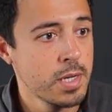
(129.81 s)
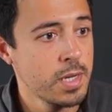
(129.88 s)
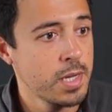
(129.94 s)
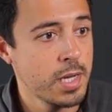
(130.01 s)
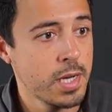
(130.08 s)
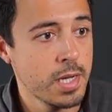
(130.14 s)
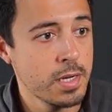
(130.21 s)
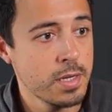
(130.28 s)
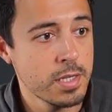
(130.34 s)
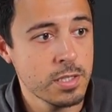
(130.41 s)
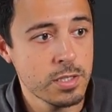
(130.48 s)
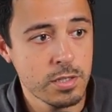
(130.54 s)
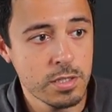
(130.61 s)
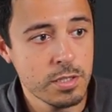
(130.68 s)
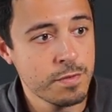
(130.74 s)
and
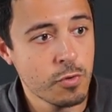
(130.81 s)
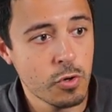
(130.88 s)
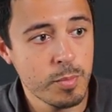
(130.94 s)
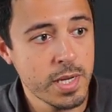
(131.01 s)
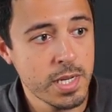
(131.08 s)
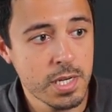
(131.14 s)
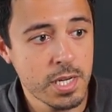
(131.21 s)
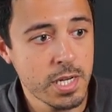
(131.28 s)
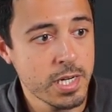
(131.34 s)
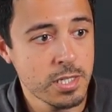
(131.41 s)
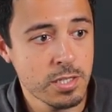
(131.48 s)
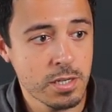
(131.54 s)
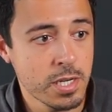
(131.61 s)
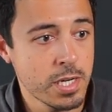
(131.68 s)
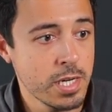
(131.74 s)
it's formatted
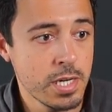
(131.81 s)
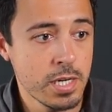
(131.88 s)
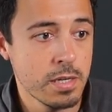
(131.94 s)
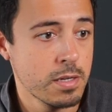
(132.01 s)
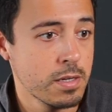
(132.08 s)
nicely.